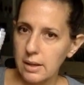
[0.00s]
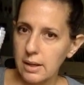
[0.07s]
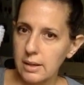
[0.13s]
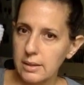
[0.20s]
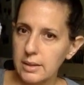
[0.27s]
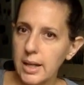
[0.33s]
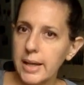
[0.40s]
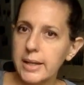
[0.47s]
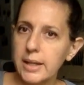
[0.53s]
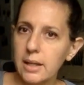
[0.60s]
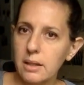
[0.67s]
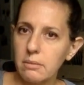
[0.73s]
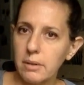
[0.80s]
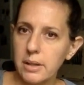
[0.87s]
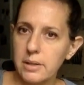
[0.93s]
liking the
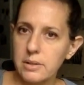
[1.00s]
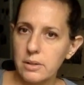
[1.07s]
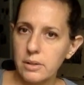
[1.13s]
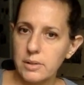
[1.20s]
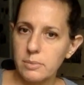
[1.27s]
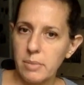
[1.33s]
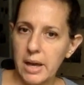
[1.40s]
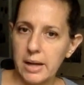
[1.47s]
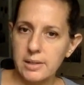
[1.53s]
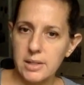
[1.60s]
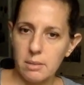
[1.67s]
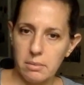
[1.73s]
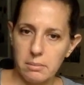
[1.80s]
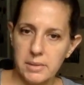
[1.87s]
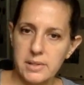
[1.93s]
way this looks packed up.
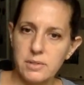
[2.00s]
I mean, it's